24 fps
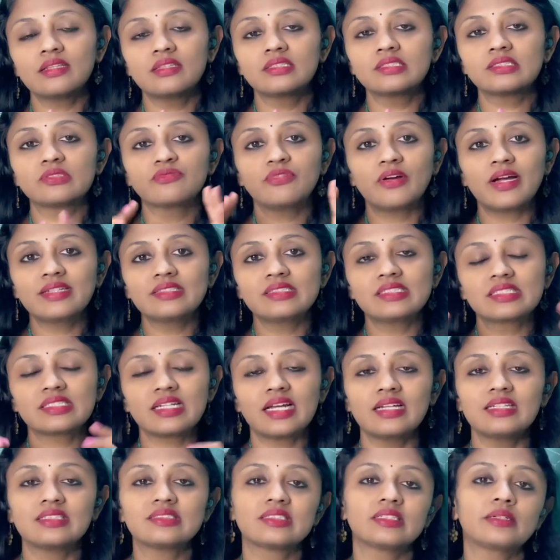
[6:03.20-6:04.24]
this 5
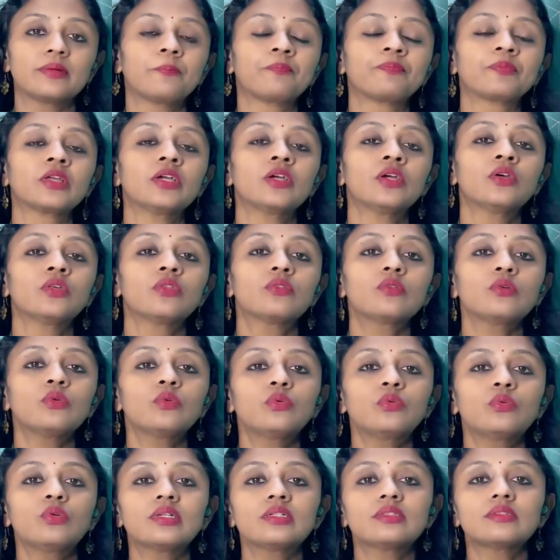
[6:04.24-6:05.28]
styles here.
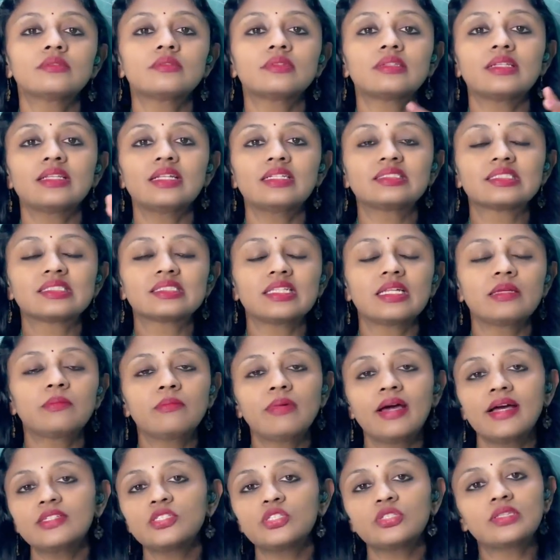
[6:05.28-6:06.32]
So let's
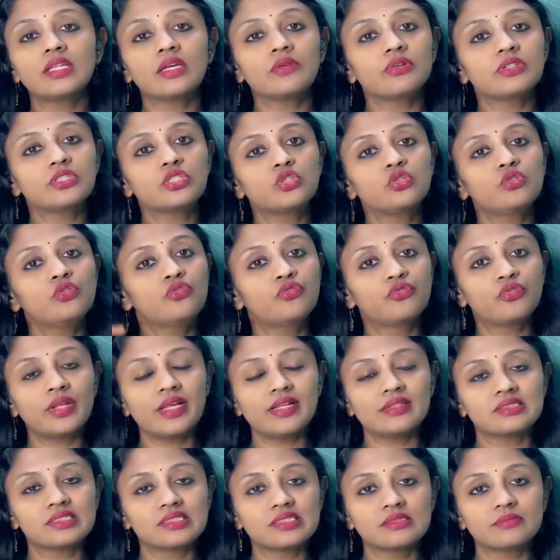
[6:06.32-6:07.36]
imagine there were 2
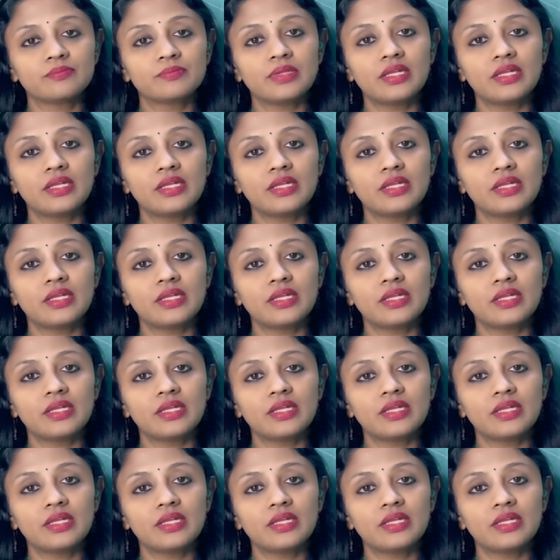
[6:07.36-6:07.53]
friends,